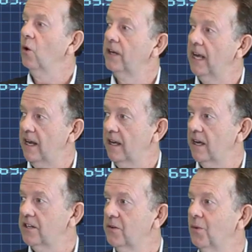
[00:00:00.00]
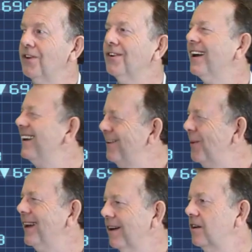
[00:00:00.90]
delegation where you, in a way,
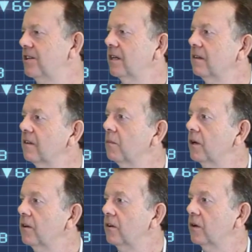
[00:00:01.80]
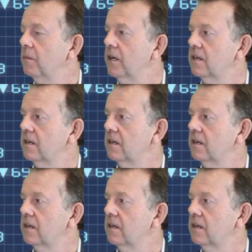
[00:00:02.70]
coaching someone to do it better.